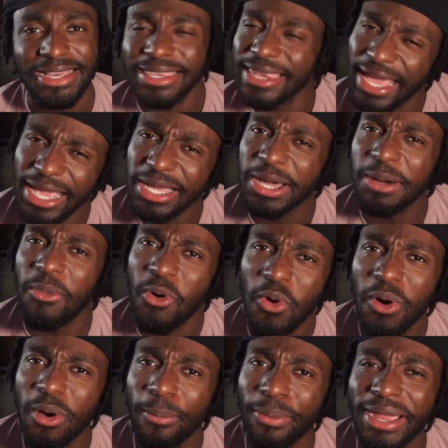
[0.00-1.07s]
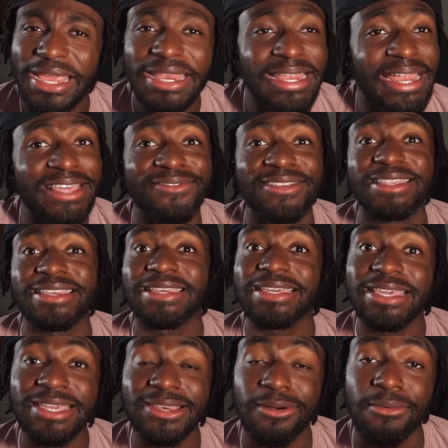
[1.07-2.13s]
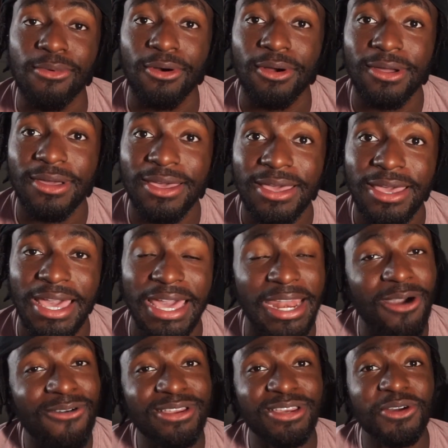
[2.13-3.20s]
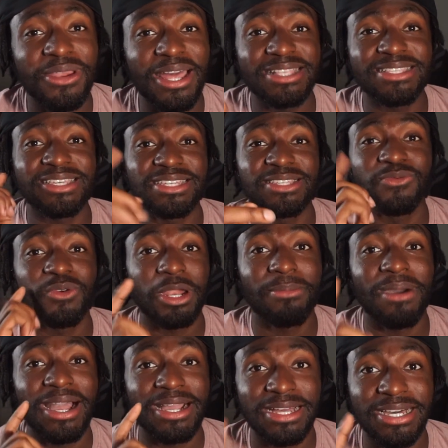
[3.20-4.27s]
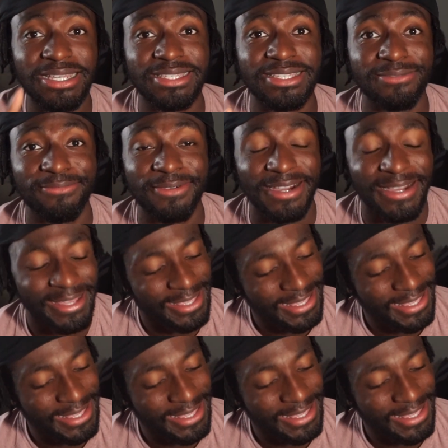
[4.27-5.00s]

Like, come on, bro. He's not even in the league no more. And I only know that because of one of my cousins, bro.